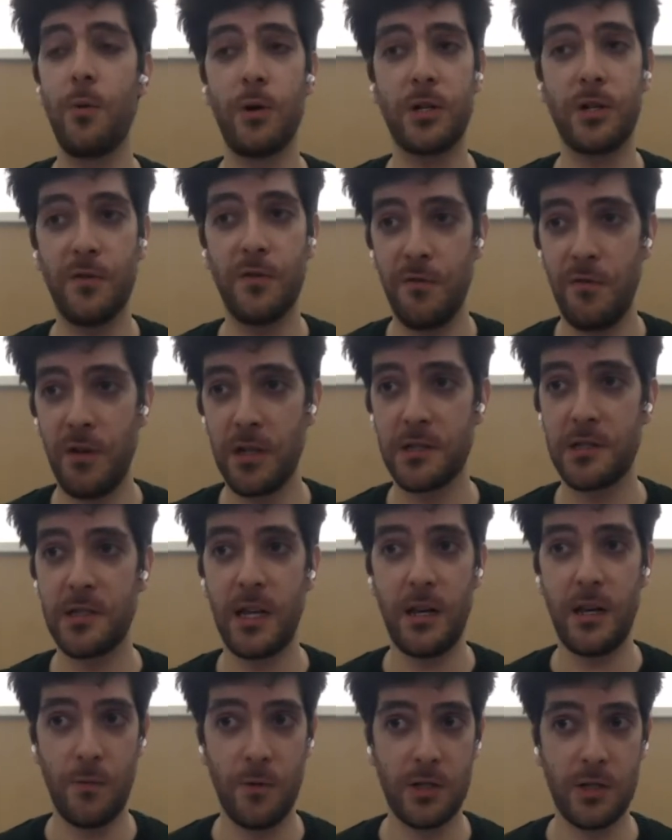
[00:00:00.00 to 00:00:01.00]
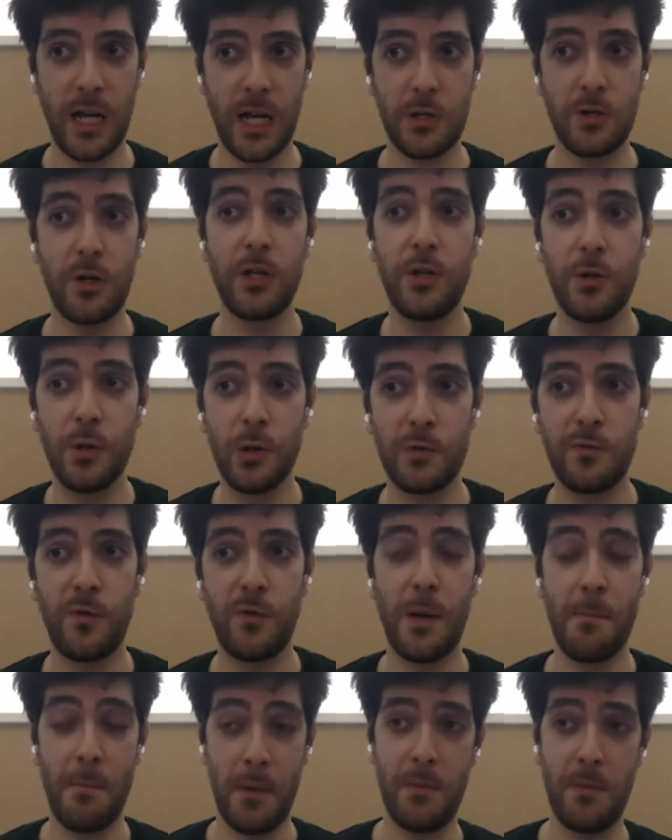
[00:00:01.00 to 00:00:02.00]
and we were convinced that it was
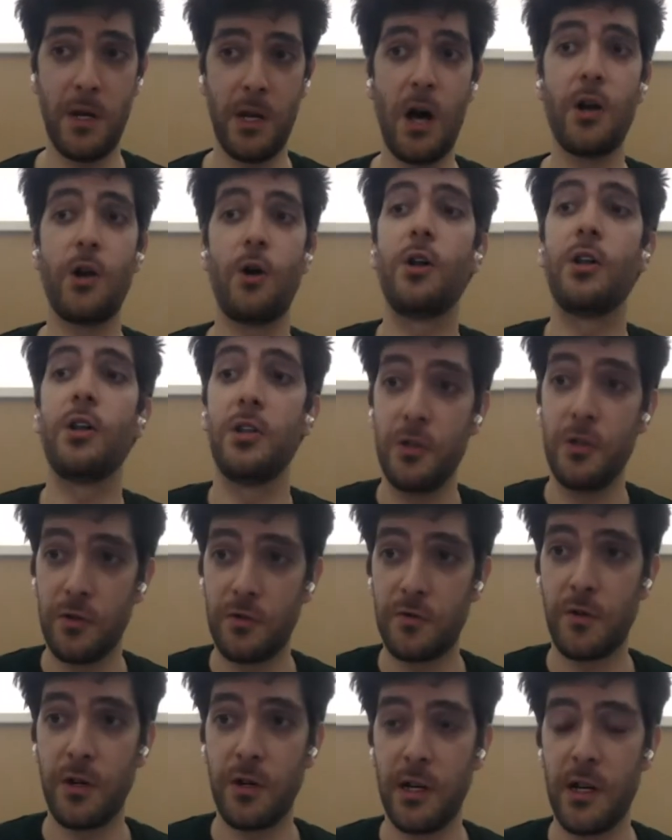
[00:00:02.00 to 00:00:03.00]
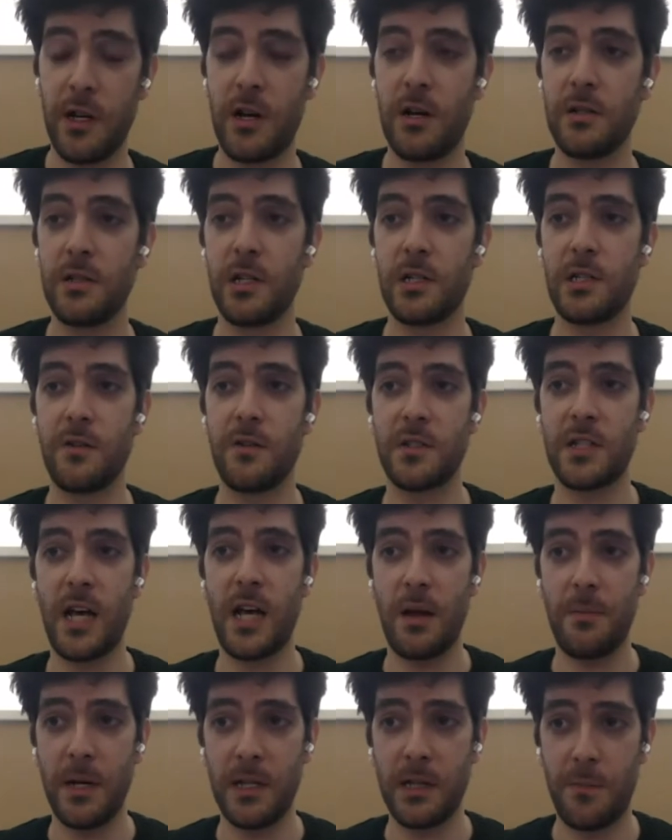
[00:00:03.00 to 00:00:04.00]
actually useful, and maybe not only useful in the
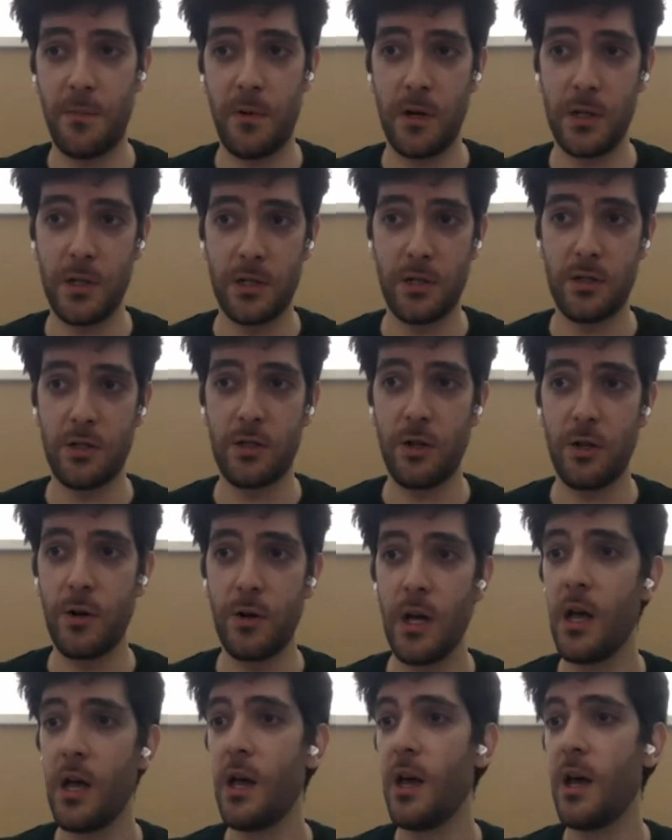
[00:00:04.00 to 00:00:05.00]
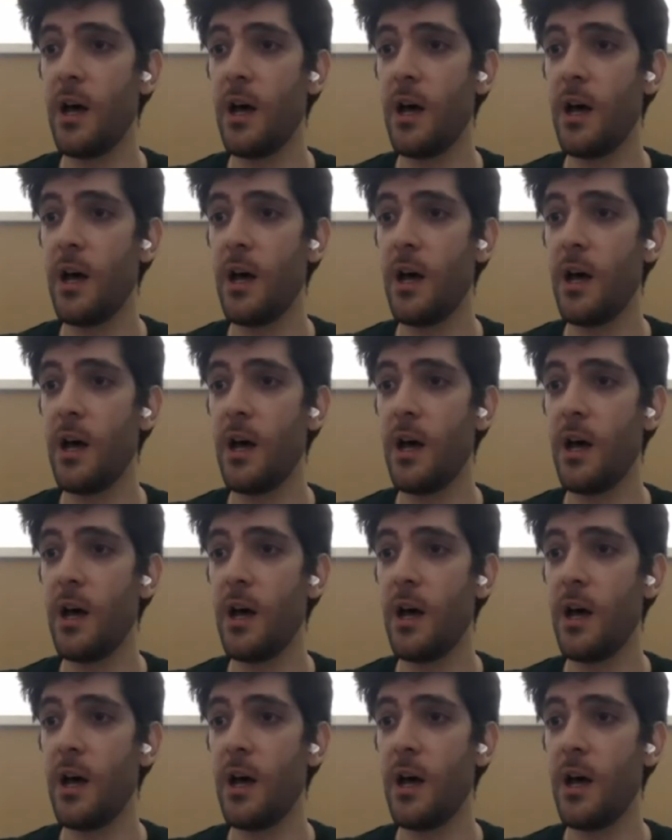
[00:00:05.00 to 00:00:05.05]
context of Scala meta projects.